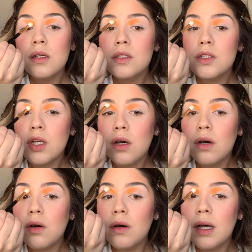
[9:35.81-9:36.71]

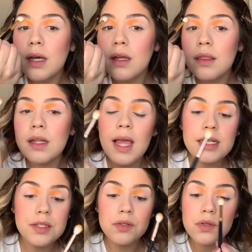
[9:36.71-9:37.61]
So the
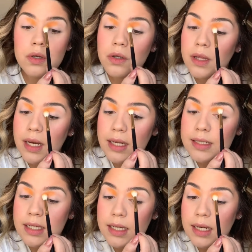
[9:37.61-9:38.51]
last tutorial that I
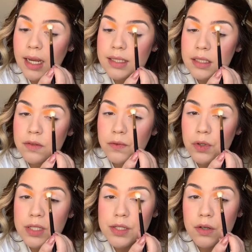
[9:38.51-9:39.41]
did a
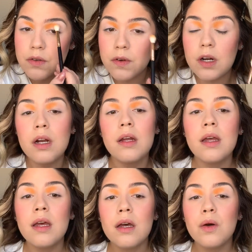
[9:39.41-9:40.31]
voiceover.
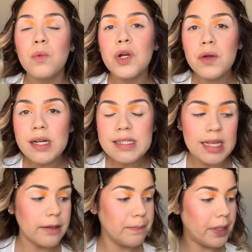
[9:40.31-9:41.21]
What do you guys
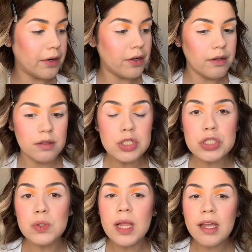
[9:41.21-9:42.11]
like better?
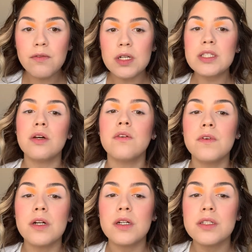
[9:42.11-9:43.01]
Do you like
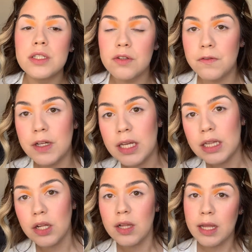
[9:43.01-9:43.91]
voiceovers? Do you feel
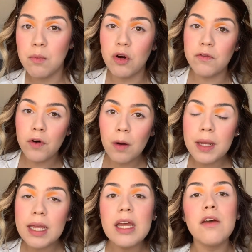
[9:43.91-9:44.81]
like they're like more
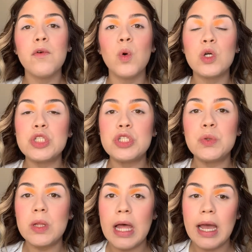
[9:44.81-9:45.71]
informative, or do
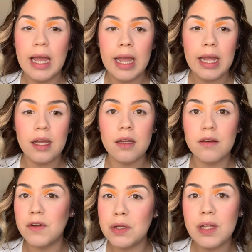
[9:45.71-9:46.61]
you like a
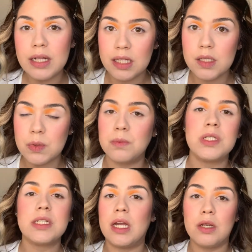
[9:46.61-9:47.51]
video like this where I'm
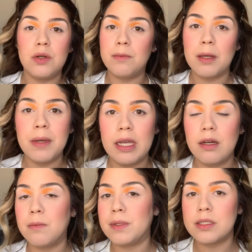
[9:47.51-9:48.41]
just kind of doing my
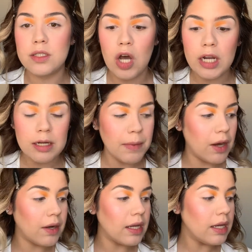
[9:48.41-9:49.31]
makeup and talking
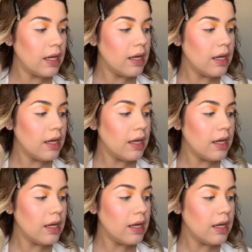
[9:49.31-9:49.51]
about it?